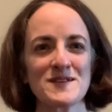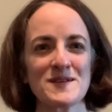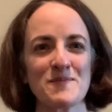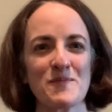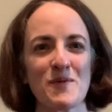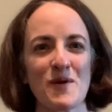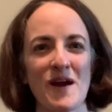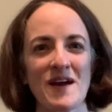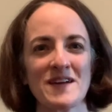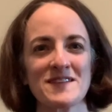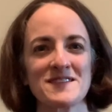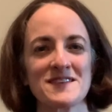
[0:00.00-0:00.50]
to
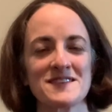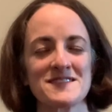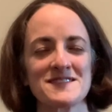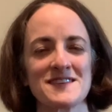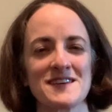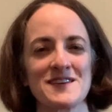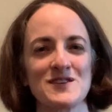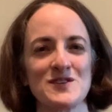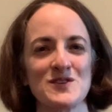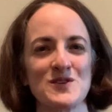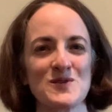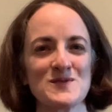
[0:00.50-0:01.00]
practice
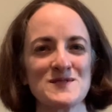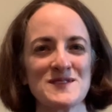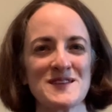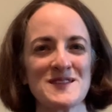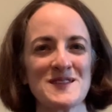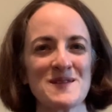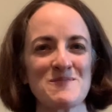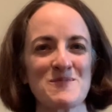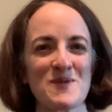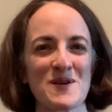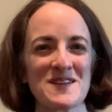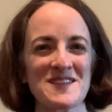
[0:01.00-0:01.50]
using
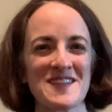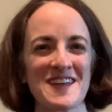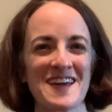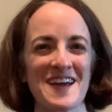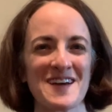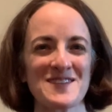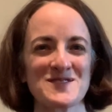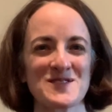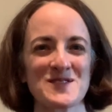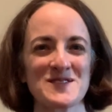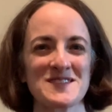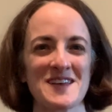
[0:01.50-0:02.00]
the breathing
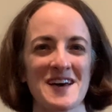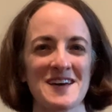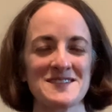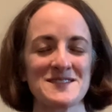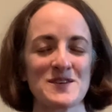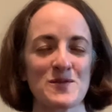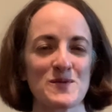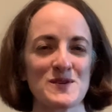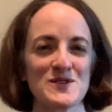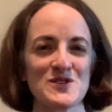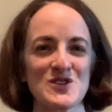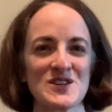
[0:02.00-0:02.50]
exercise
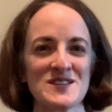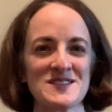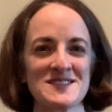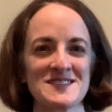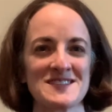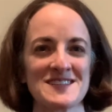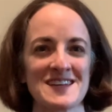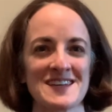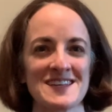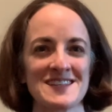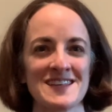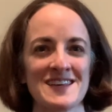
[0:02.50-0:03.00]
that we just
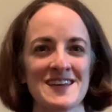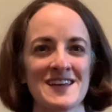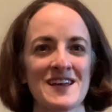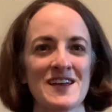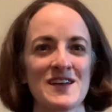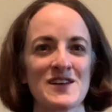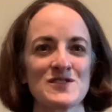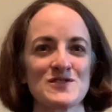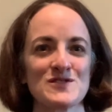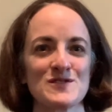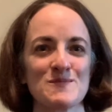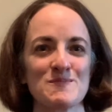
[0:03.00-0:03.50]
did
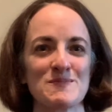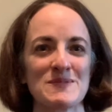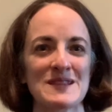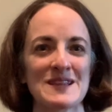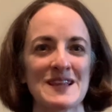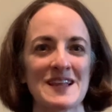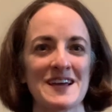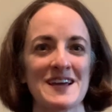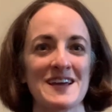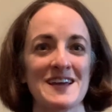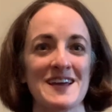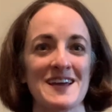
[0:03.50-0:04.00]
to
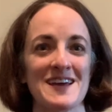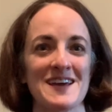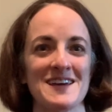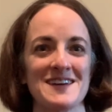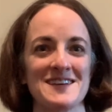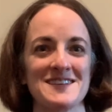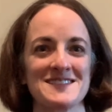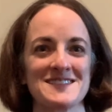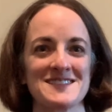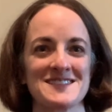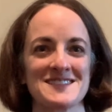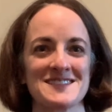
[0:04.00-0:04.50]
play
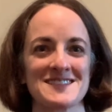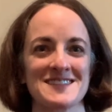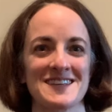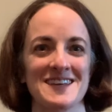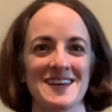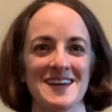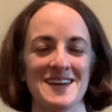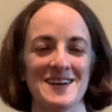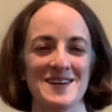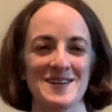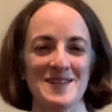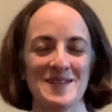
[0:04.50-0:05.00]
a
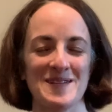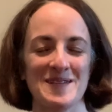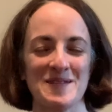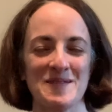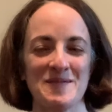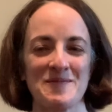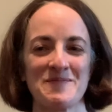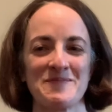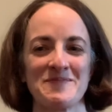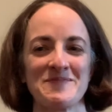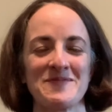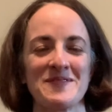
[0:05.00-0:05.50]
scale.
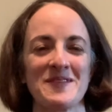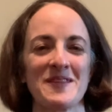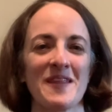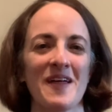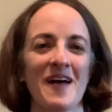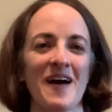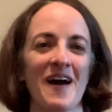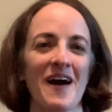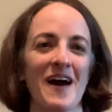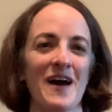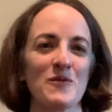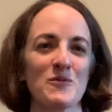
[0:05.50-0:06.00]

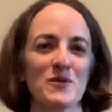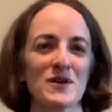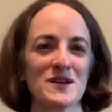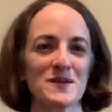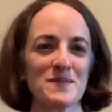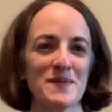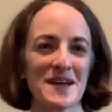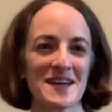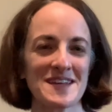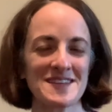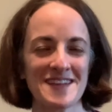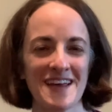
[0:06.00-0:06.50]
And we're going
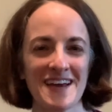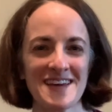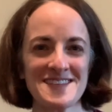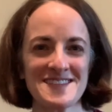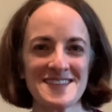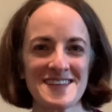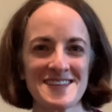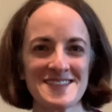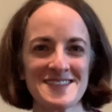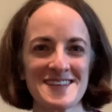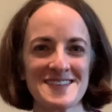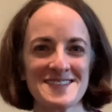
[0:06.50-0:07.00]
to pick a nice
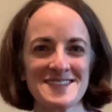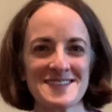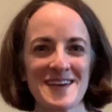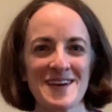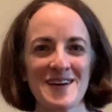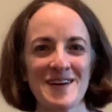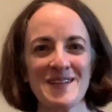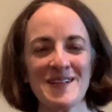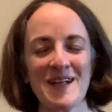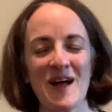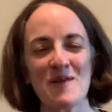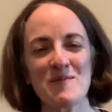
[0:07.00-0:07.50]
easy
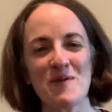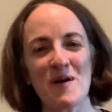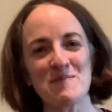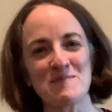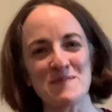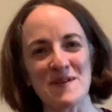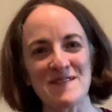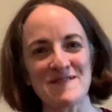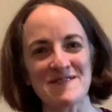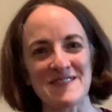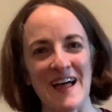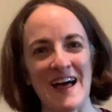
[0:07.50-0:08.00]
scale, how about
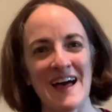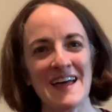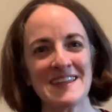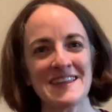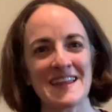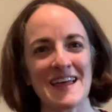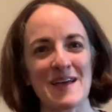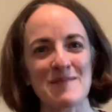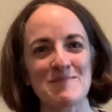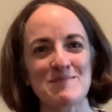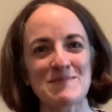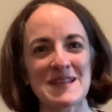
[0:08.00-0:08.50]
B flat,
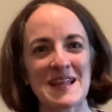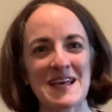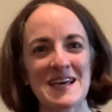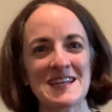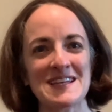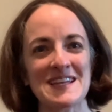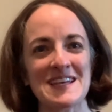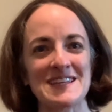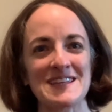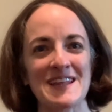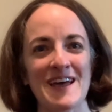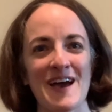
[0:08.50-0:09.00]
and play
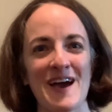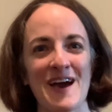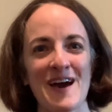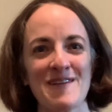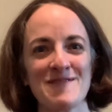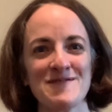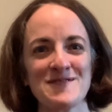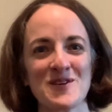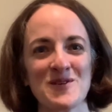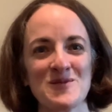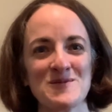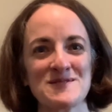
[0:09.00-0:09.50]
it in half
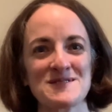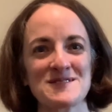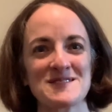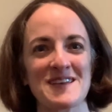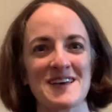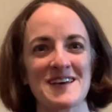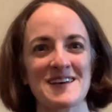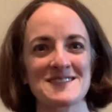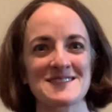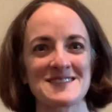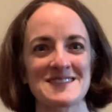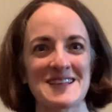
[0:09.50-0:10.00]
notes
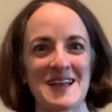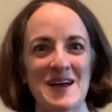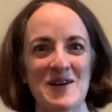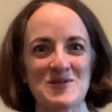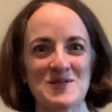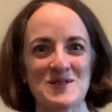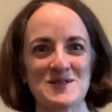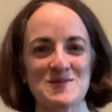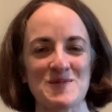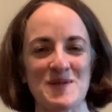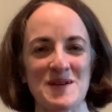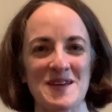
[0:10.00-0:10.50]
as loud
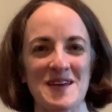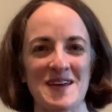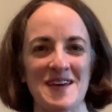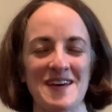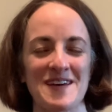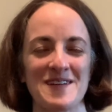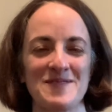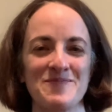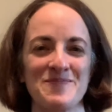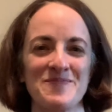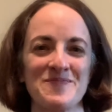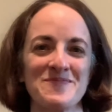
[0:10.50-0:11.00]
as we
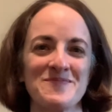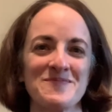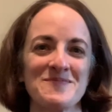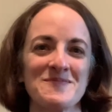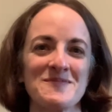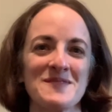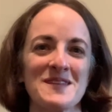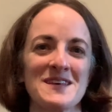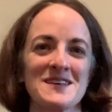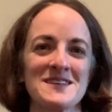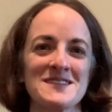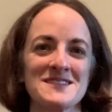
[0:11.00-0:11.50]
can.
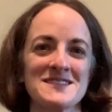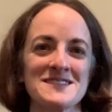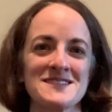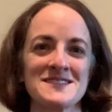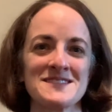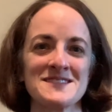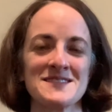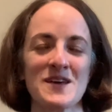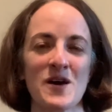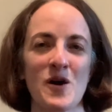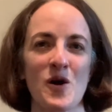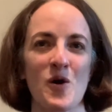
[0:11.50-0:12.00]

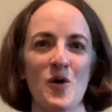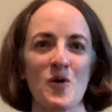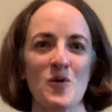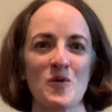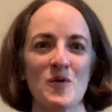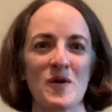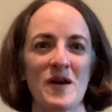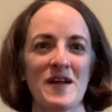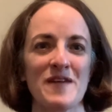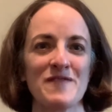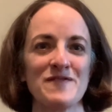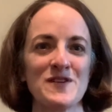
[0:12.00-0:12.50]
So
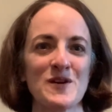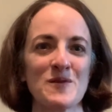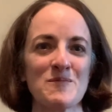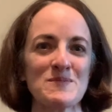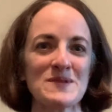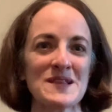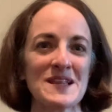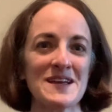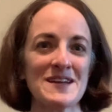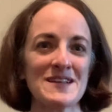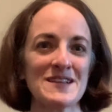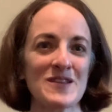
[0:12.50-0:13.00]
if you're
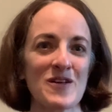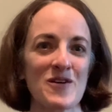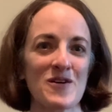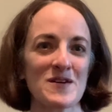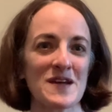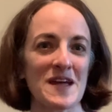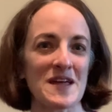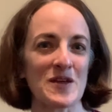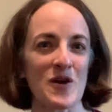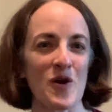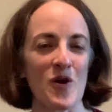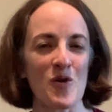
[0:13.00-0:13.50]
playing
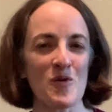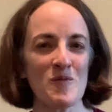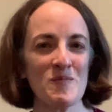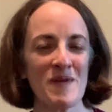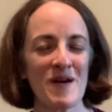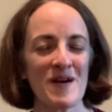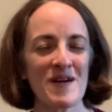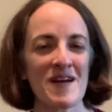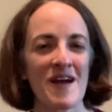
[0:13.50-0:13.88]
along at home,